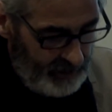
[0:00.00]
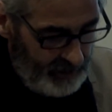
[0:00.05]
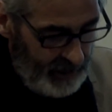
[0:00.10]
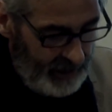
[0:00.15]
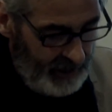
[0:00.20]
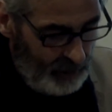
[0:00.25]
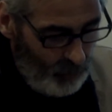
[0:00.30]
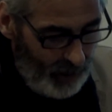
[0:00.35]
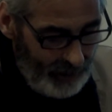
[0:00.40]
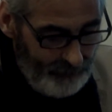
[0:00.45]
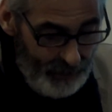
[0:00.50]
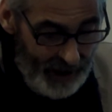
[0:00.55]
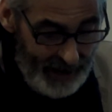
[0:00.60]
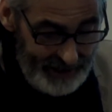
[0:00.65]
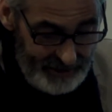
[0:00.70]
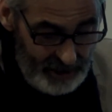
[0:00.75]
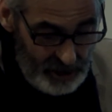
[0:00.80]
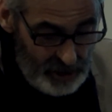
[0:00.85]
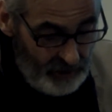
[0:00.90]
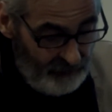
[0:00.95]
and in one
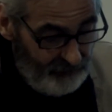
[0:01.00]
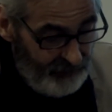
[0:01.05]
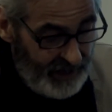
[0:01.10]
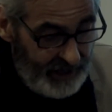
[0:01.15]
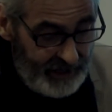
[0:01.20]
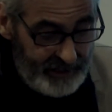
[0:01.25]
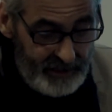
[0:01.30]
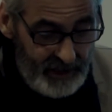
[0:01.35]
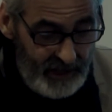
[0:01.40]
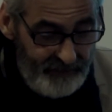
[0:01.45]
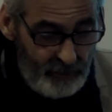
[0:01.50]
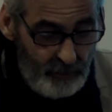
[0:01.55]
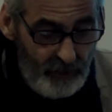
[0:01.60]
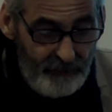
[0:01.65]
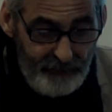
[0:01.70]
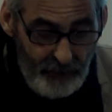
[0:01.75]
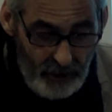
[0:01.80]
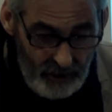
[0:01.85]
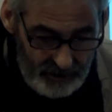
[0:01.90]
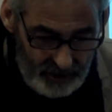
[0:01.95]
passage the phoenix is even
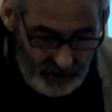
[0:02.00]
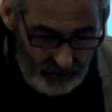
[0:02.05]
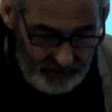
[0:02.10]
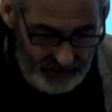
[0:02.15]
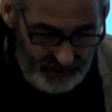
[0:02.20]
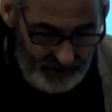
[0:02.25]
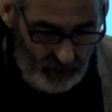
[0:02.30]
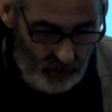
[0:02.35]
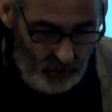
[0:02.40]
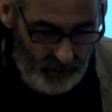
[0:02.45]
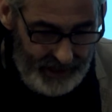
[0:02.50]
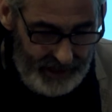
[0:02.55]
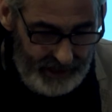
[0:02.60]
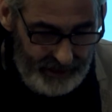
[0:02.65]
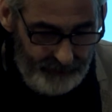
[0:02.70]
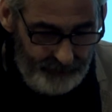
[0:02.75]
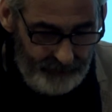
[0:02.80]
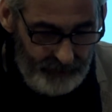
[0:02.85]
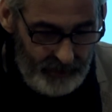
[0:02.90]
referred to as the Queen.